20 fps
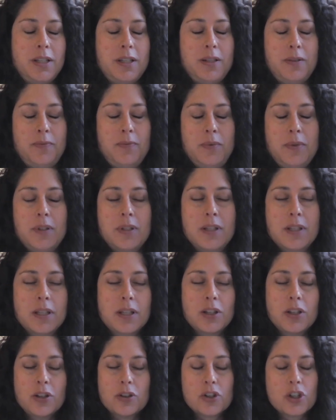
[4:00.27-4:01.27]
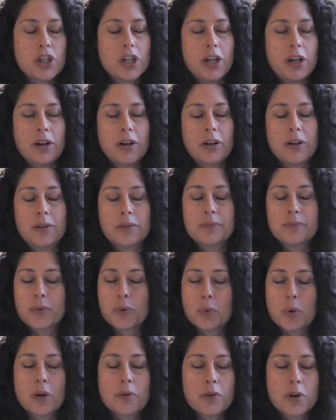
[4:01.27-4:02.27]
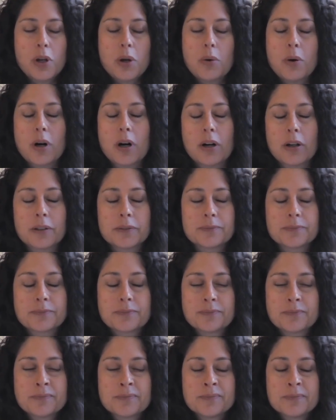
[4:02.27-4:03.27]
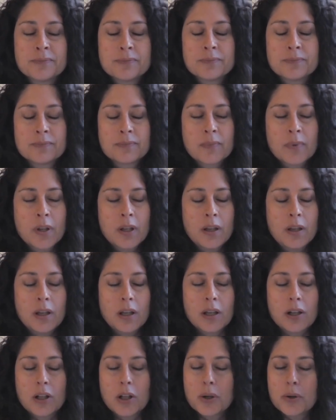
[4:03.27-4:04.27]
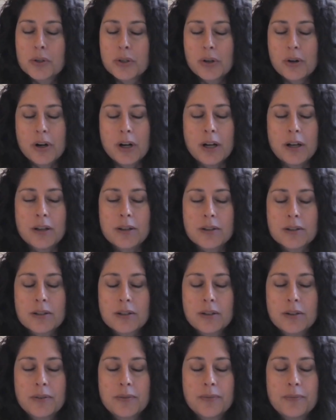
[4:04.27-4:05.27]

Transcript: to sit in your chair or wherever you are and close your eyes.